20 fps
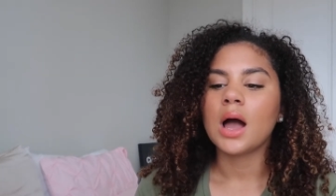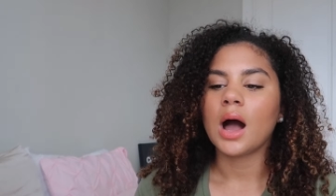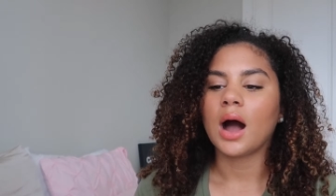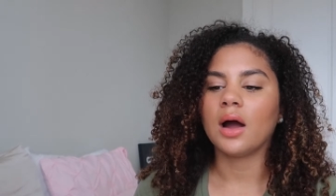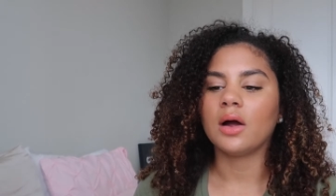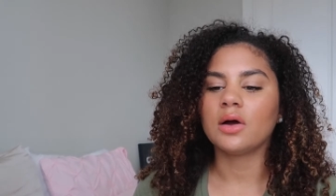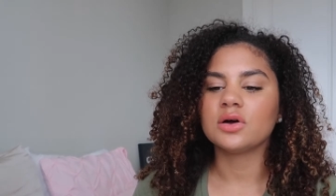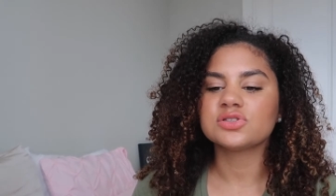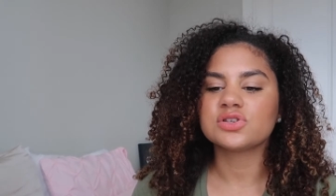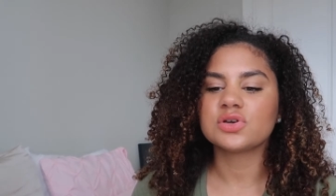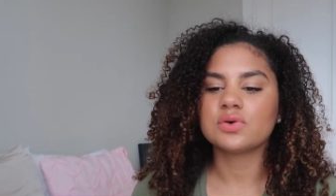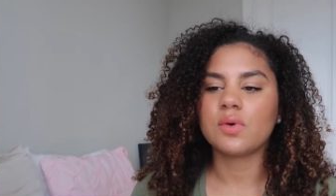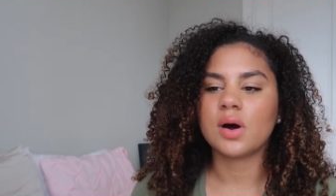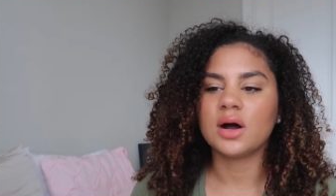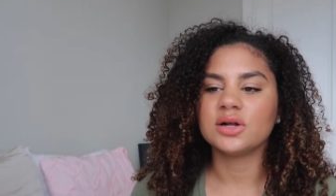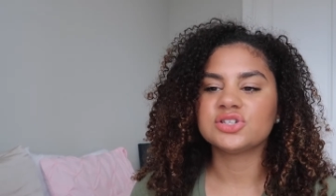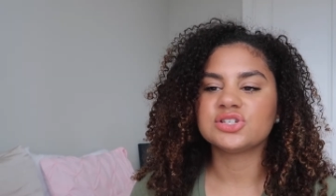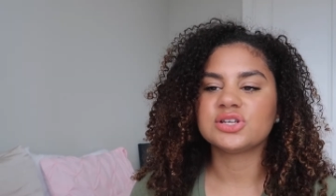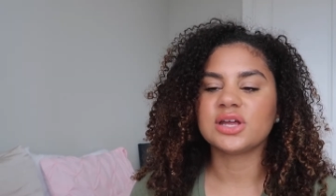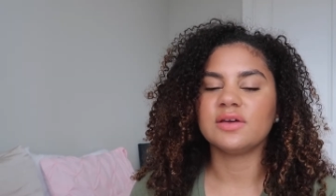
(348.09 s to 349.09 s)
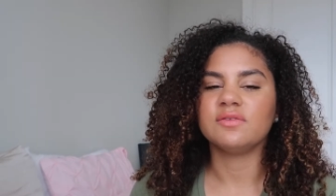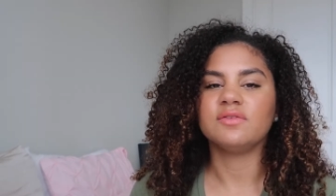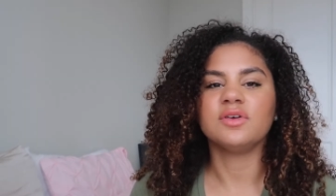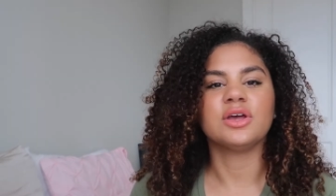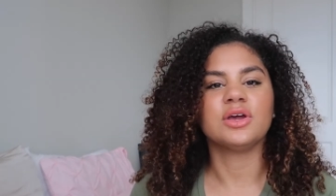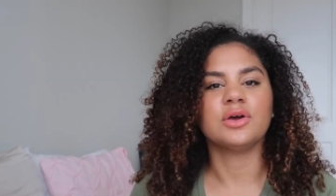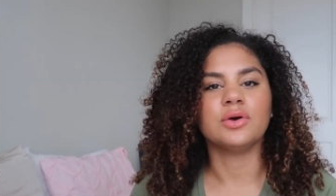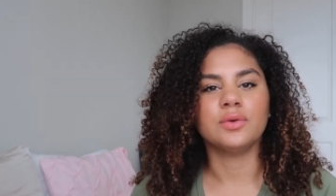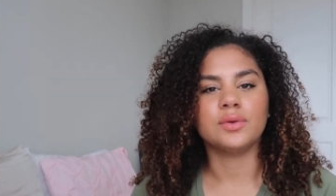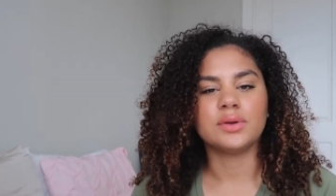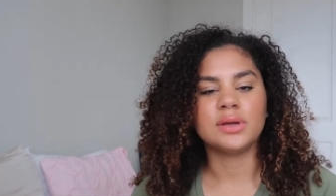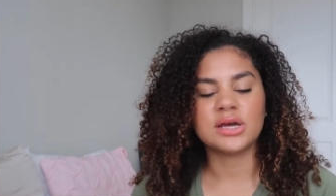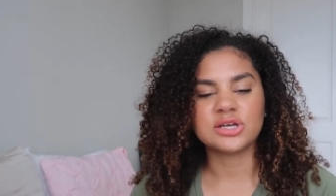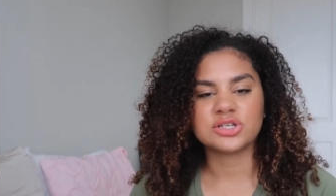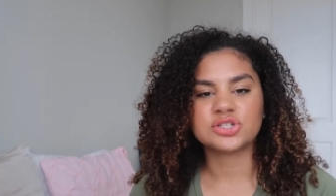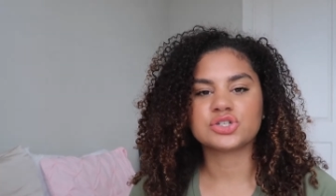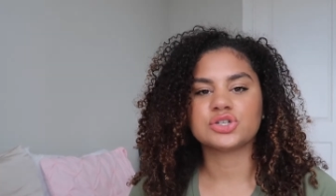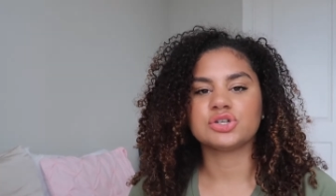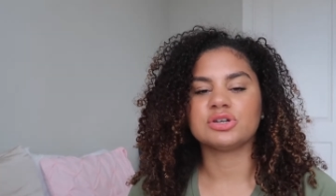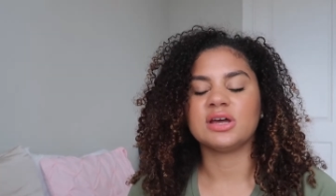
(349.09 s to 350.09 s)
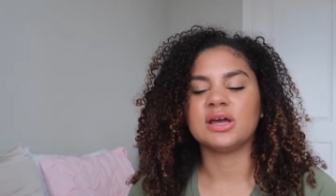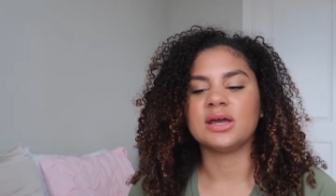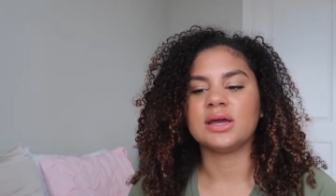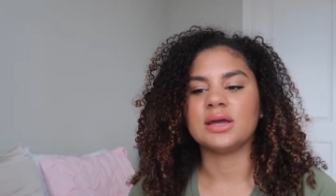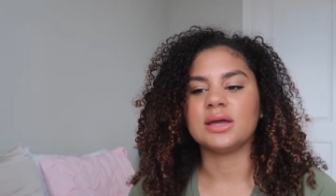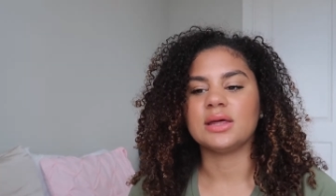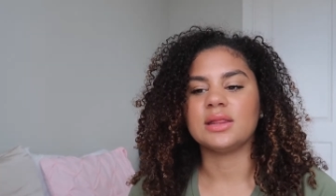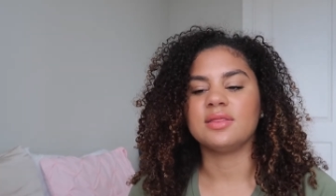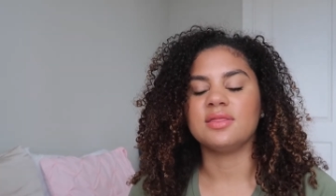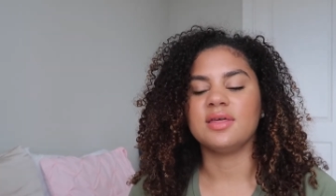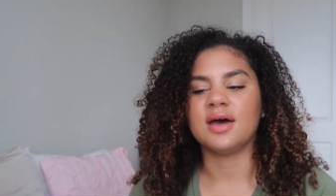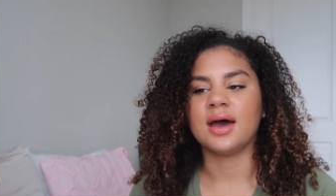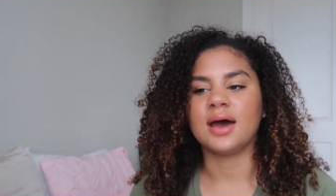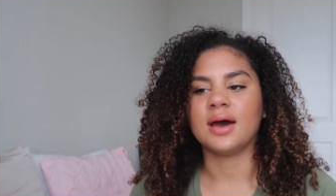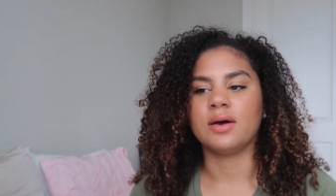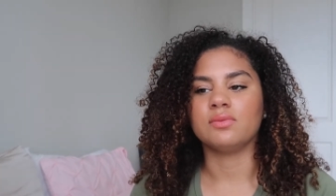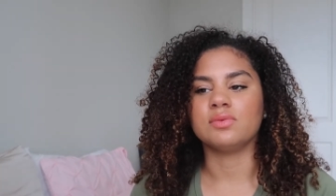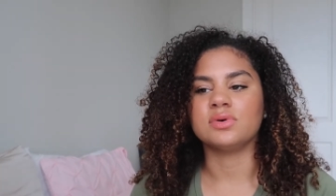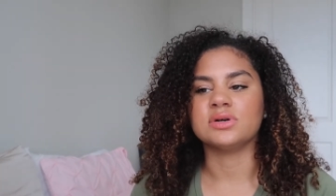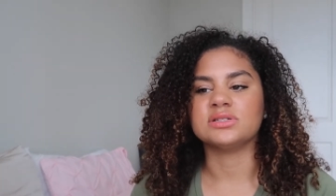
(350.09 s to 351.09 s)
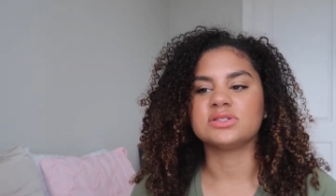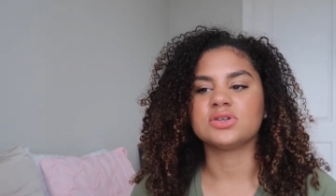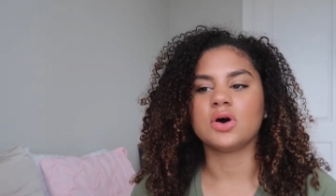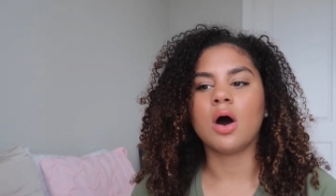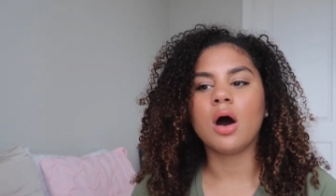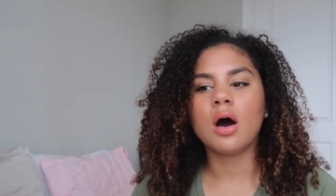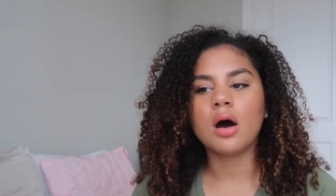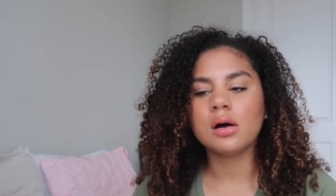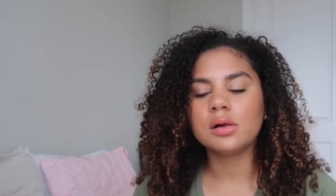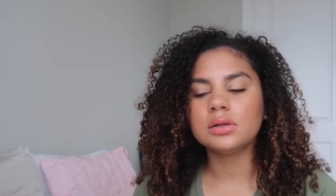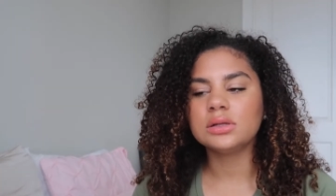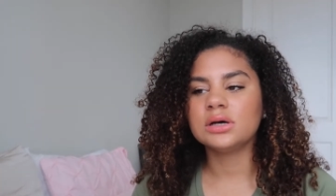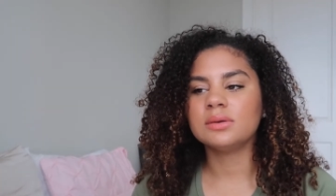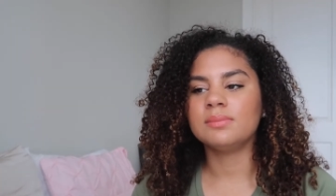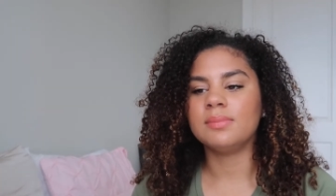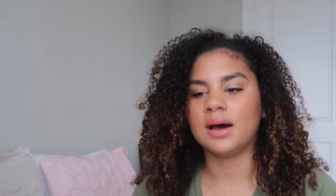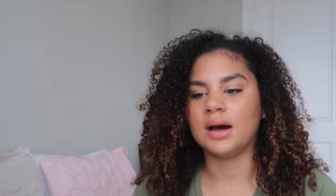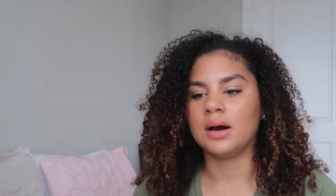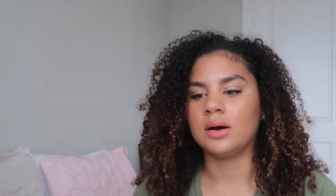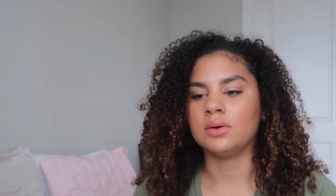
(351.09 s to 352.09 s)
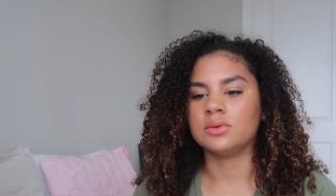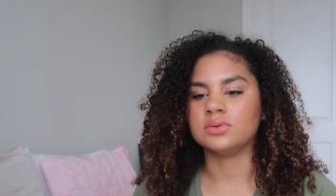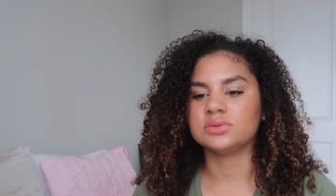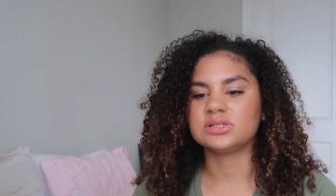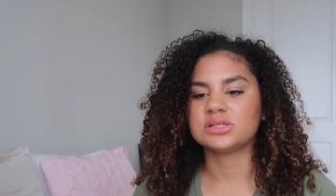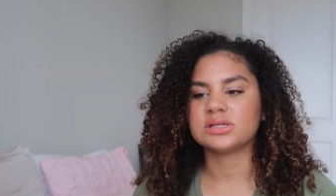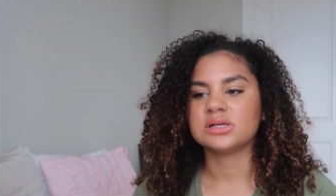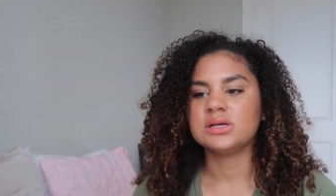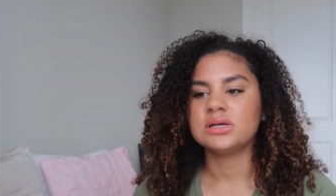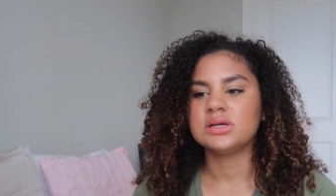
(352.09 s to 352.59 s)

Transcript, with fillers: I also watched a video yesterday that was all about